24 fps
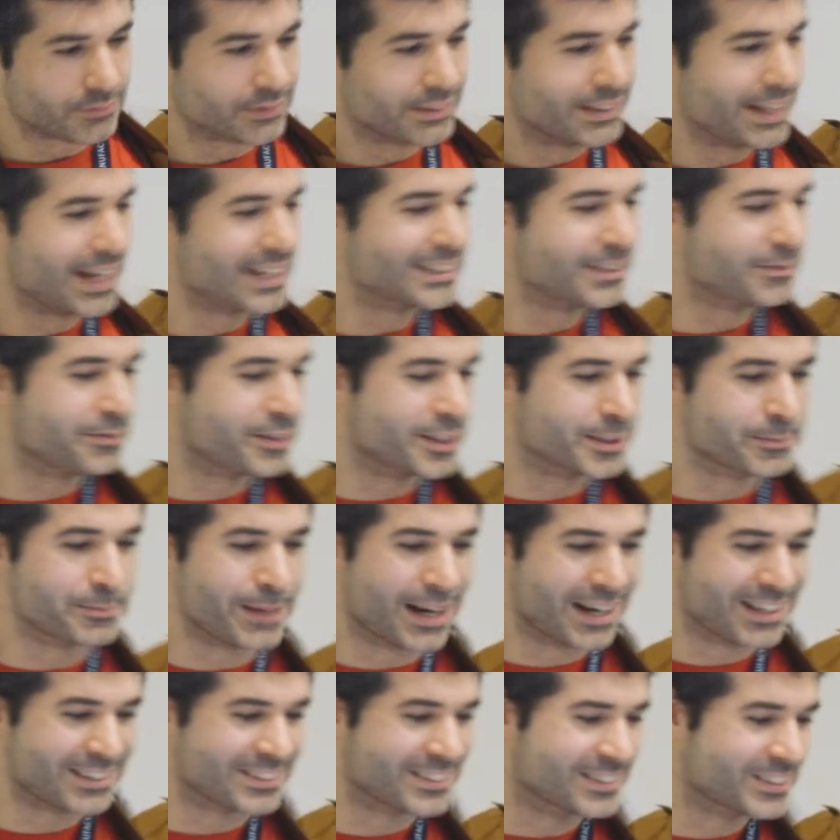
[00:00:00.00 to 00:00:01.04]
That's the first
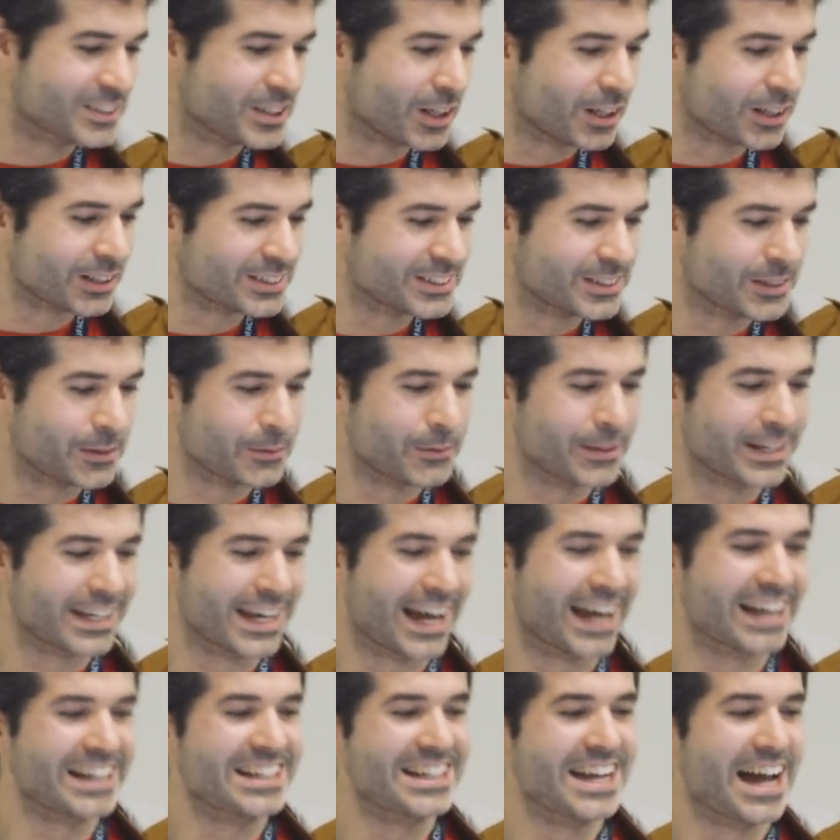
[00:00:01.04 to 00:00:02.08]
part of the talk. So we
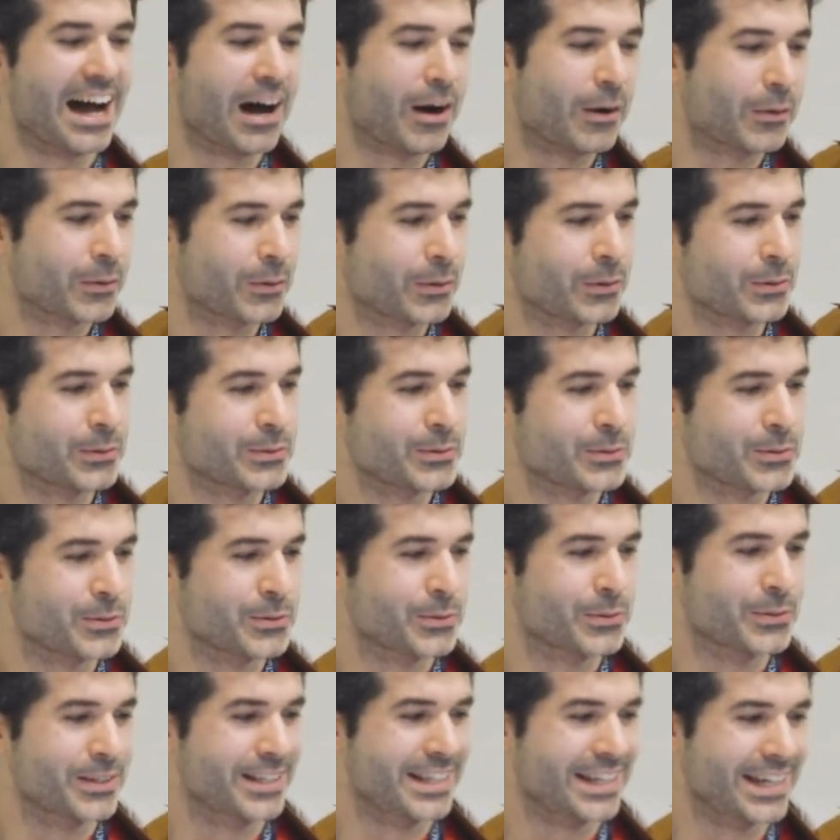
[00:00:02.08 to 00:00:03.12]
can now go
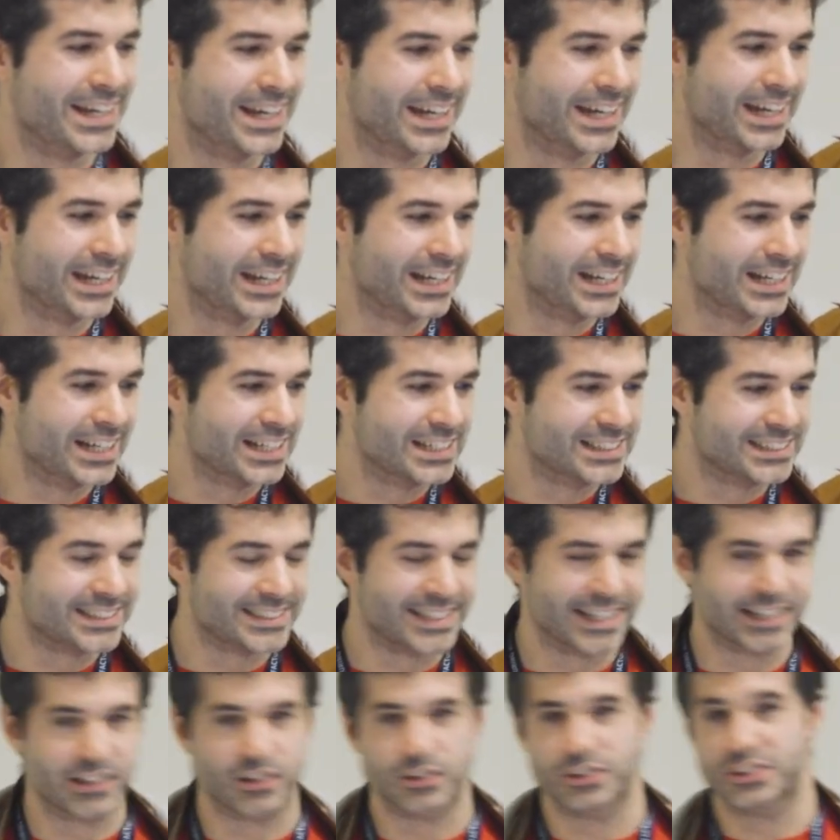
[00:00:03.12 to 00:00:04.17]
to the
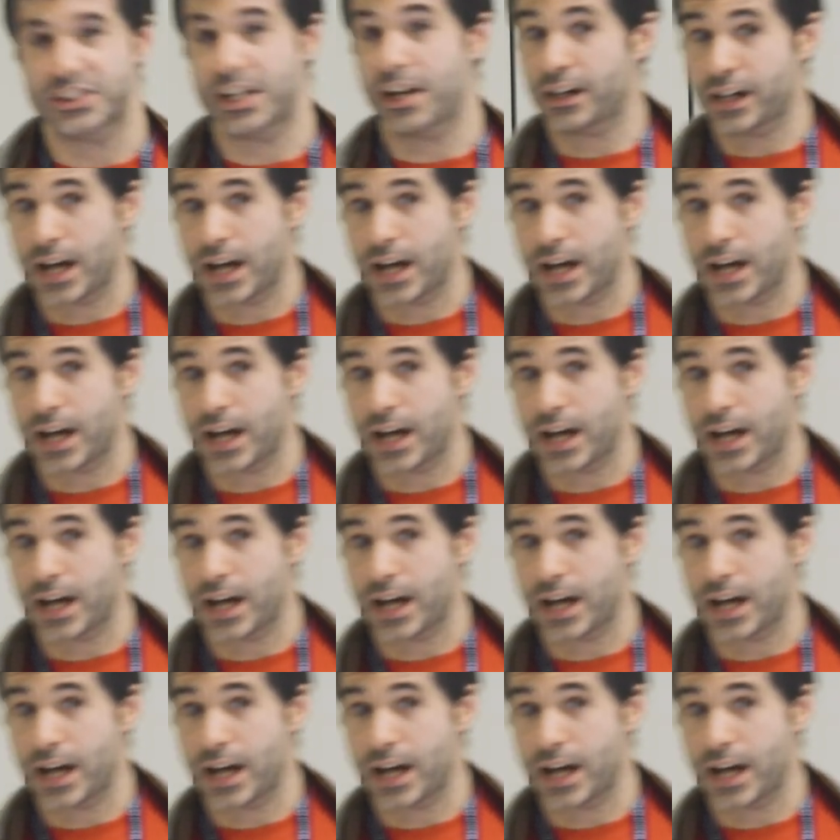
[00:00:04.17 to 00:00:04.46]
second talk.